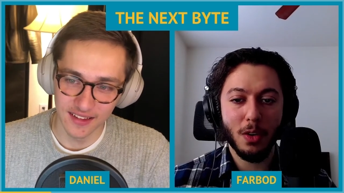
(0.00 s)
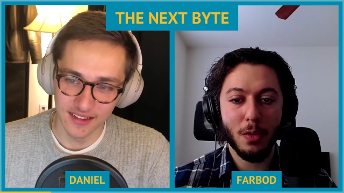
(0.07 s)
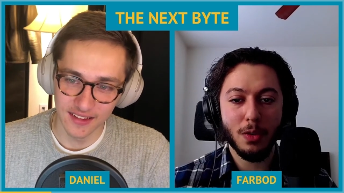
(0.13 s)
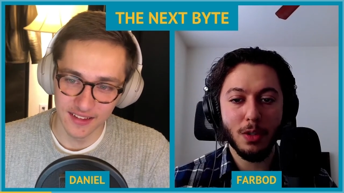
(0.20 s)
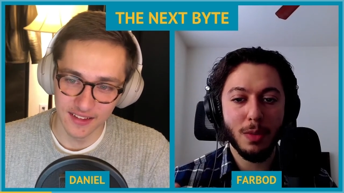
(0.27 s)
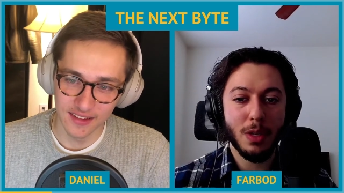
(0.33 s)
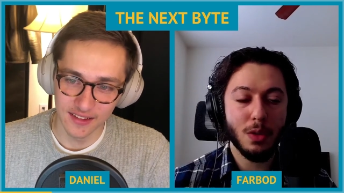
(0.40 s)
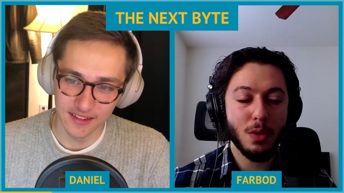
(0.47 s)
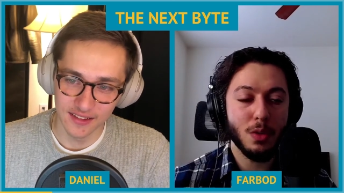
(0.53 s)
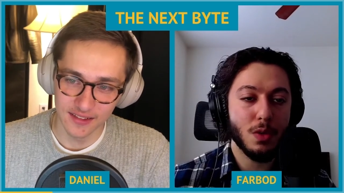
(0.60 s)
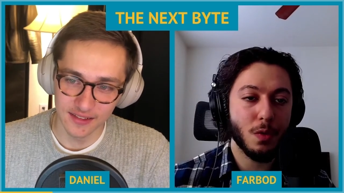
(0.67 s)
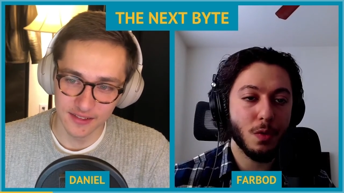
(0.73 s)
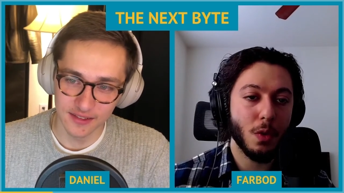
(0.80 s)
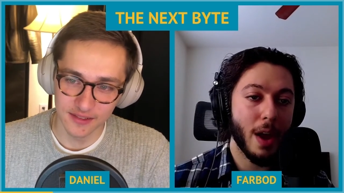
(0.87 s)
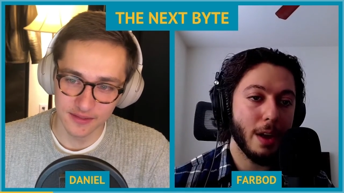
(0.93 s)
Speaker 1: are going to be
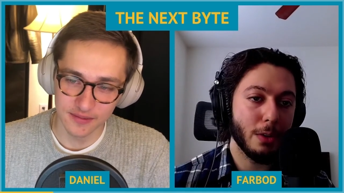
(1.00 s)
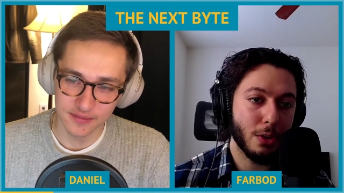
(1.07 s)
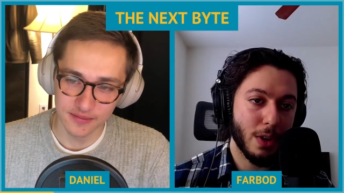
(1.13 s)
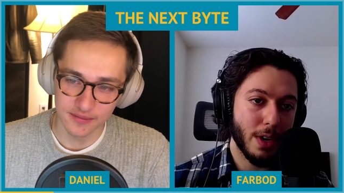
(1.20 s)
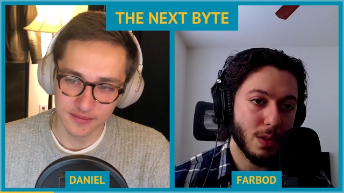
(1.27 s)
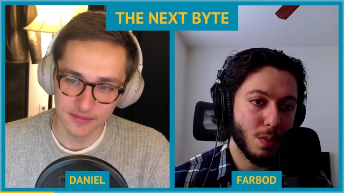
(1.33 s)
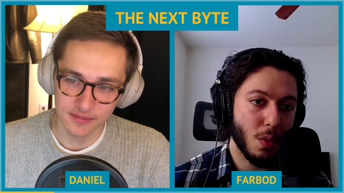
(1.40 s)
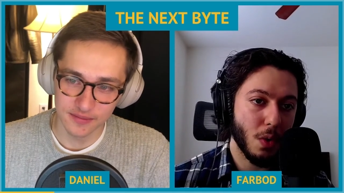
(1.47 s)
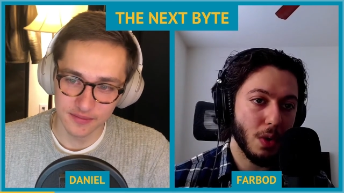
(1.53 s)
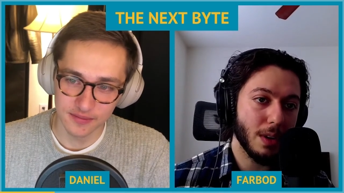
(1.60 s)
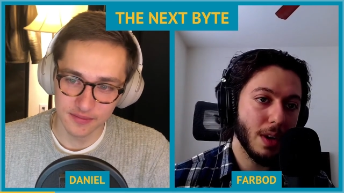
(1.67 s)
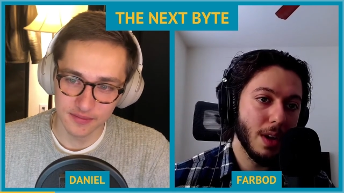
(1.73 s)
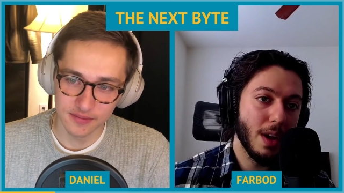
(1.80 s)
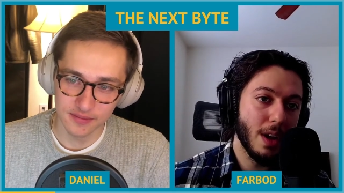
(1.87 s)
used for air transport.